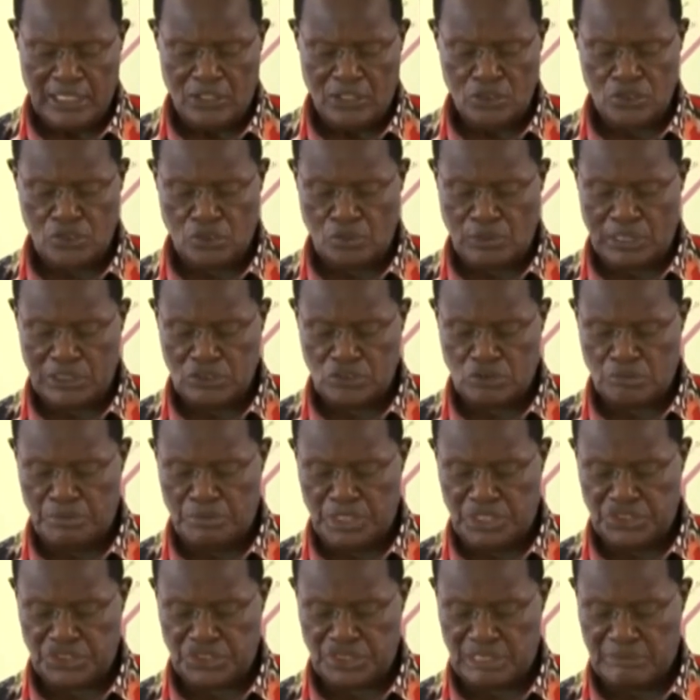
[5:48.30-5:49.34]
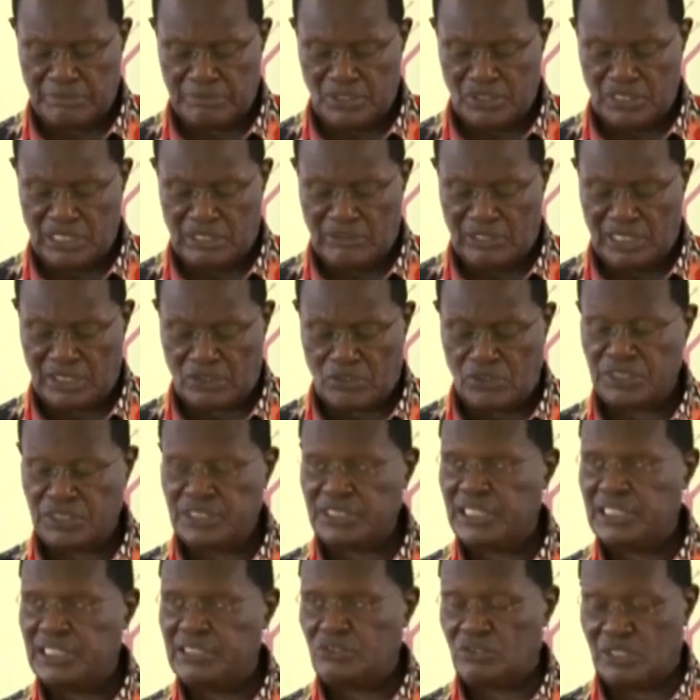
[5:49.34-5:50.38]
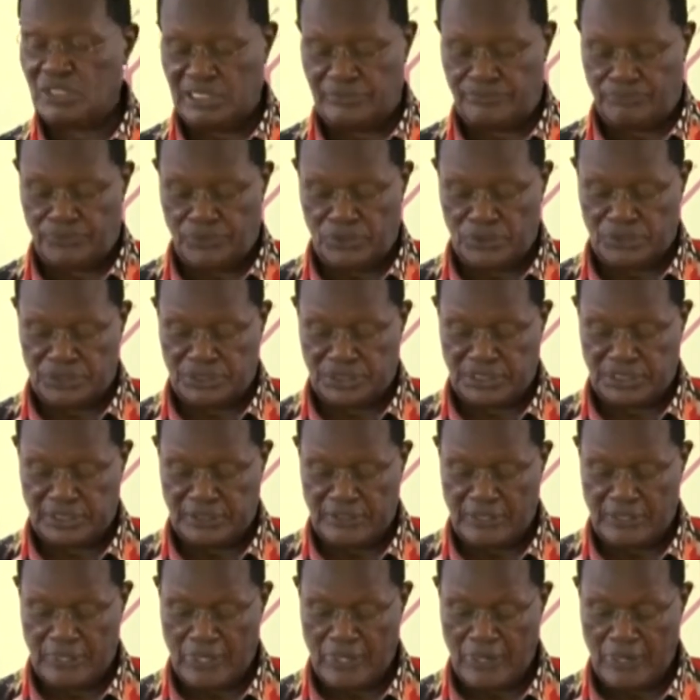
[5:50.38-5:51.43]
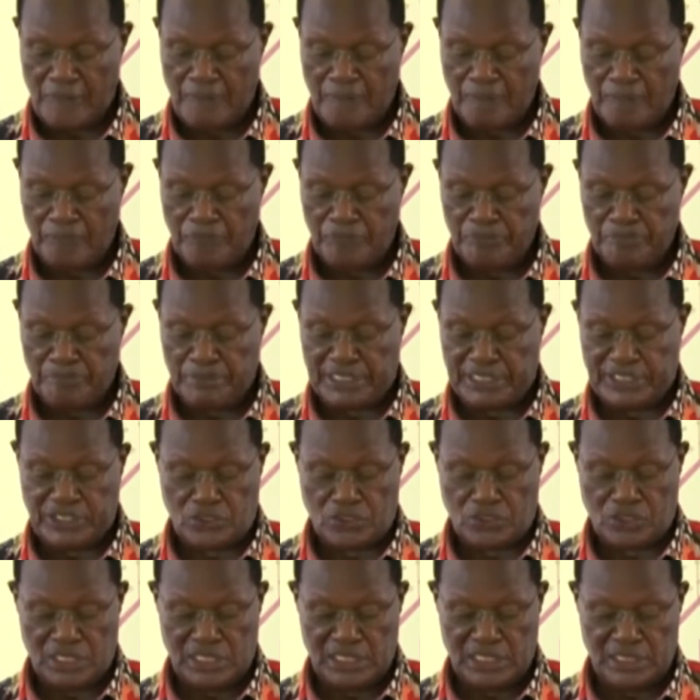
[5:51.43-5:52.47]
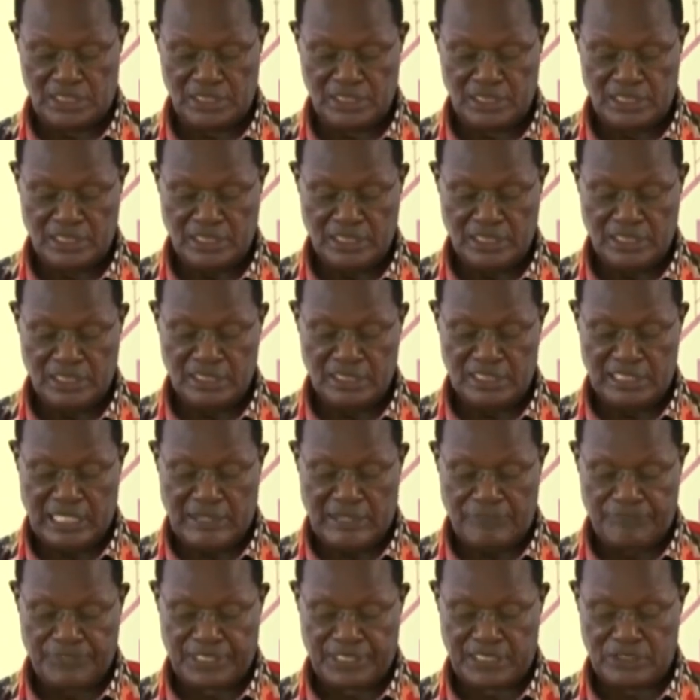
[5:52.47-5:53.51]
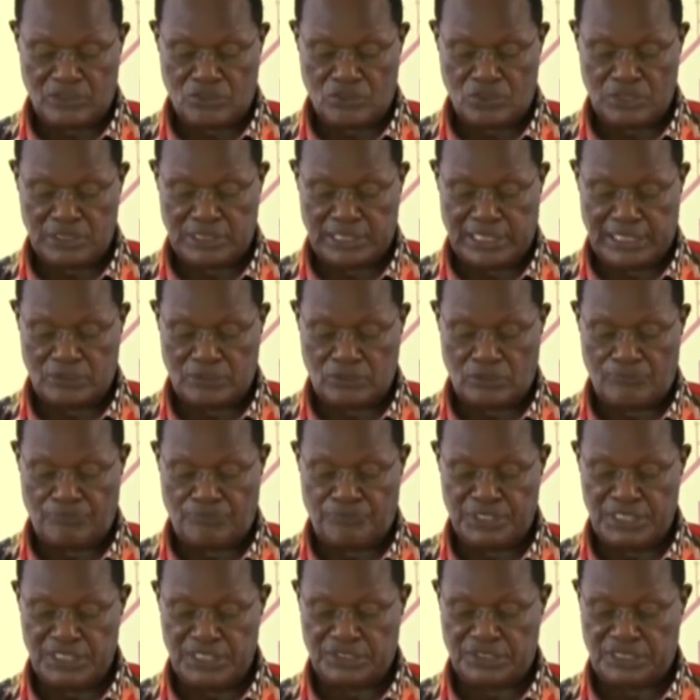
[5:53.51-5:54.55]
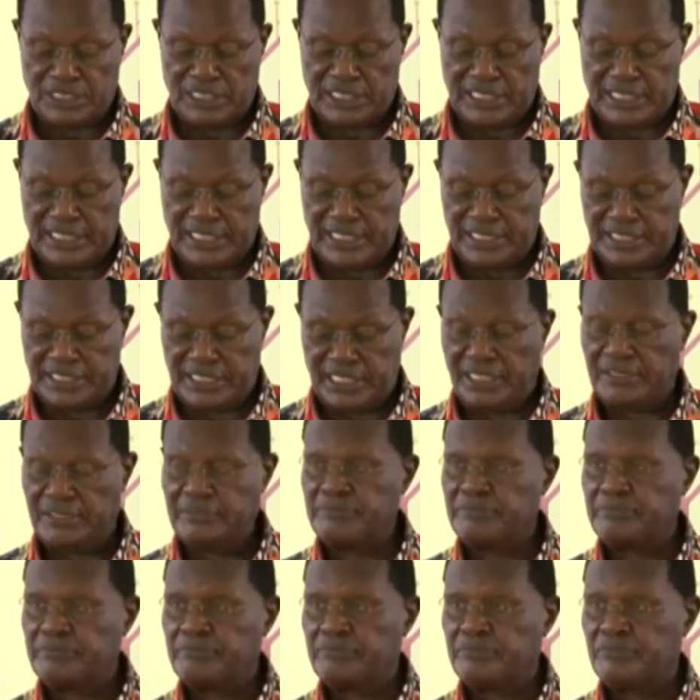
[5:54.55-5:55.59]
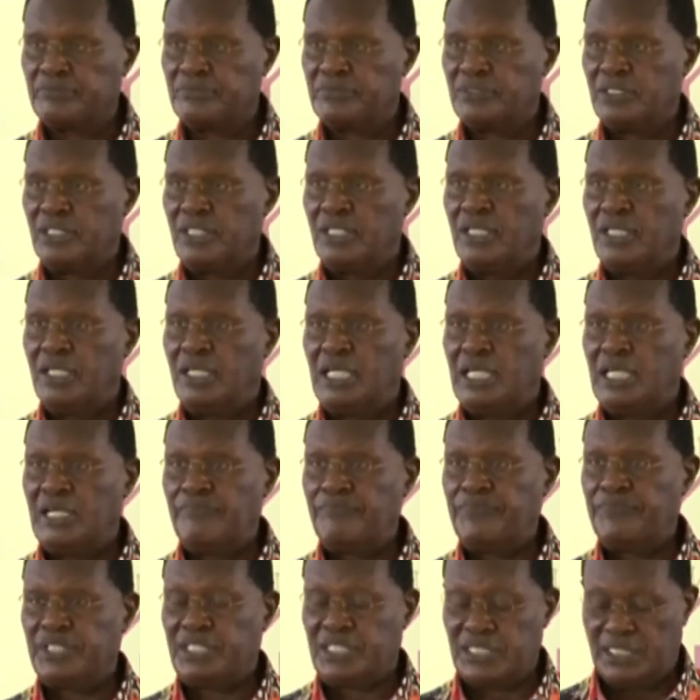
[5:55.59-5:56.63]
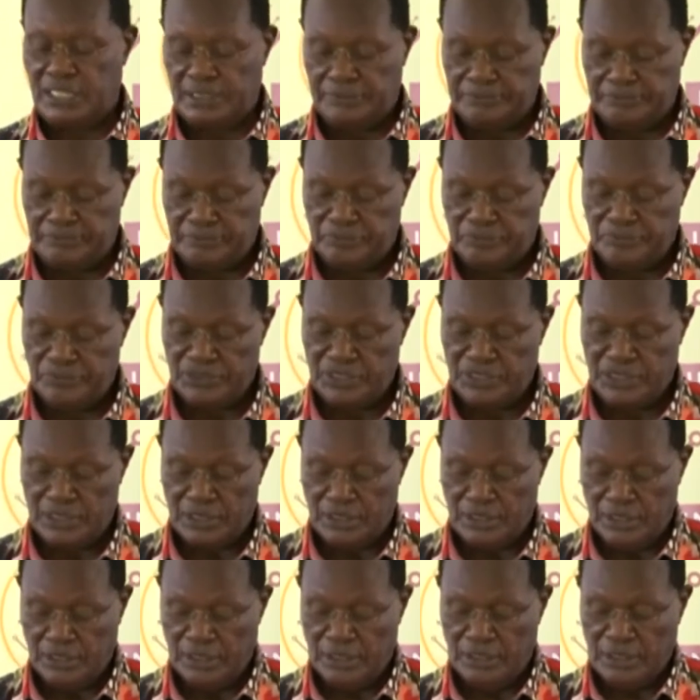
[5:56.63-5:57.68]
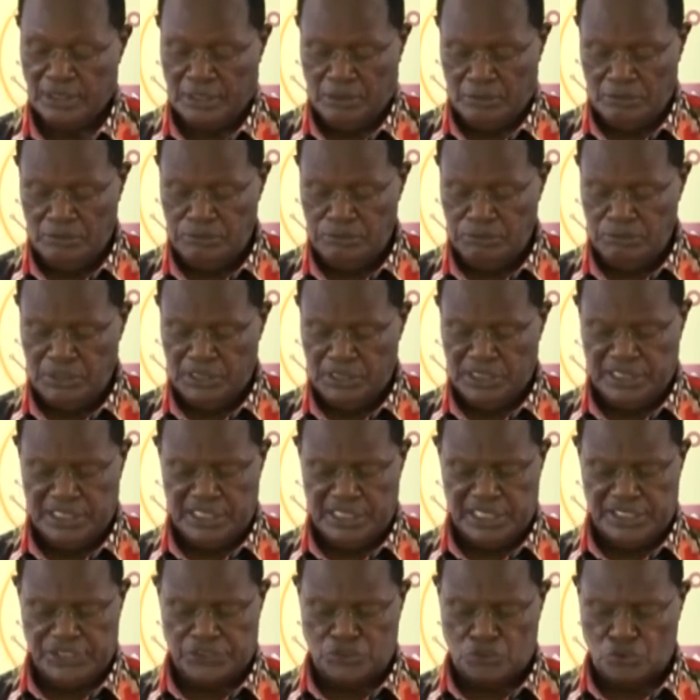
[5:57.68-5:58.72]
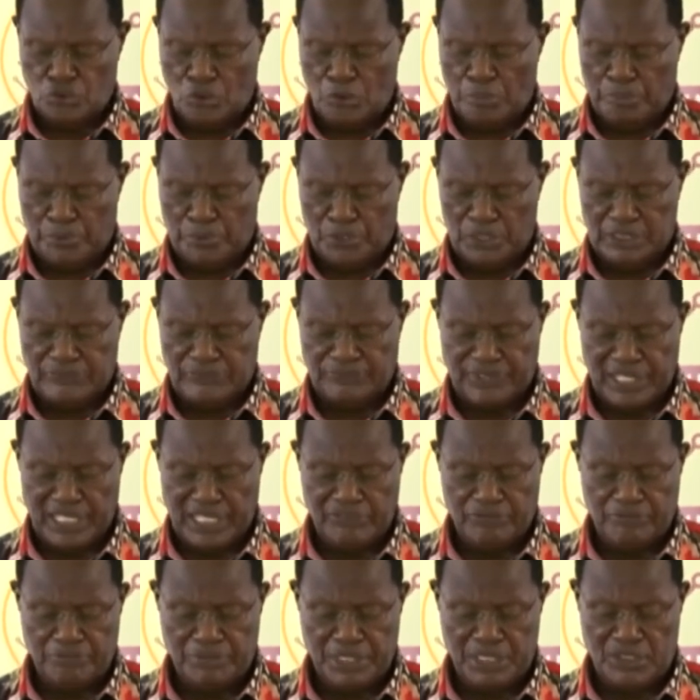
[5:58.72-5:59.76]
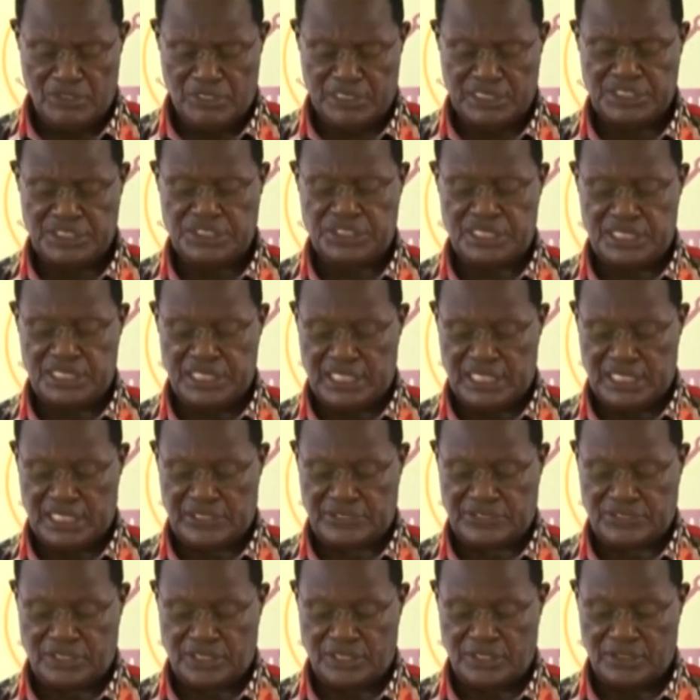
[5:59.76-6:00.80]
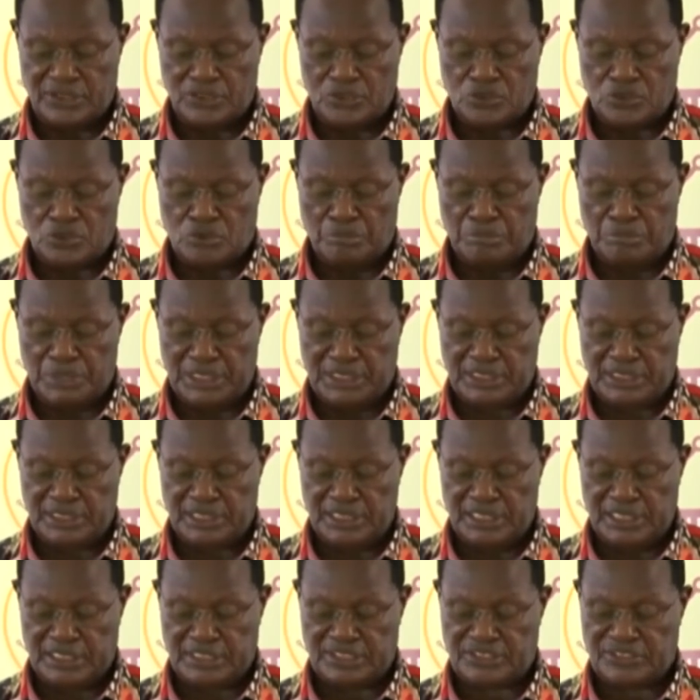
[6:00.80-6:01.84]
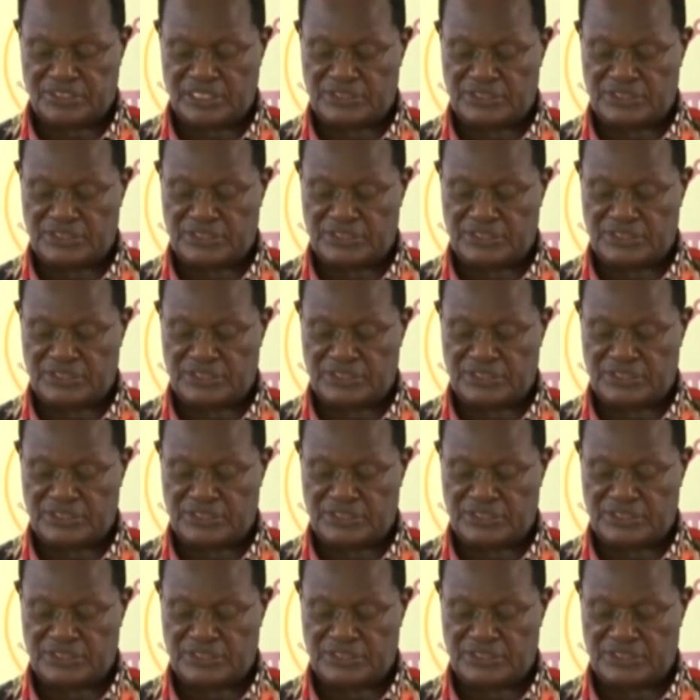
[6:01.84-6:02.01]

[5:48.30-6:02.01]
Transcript: I also want to mention about our continental efforts, particularly the African Continental Free Trade Area. Africa needs 2.5 million engineers to meet its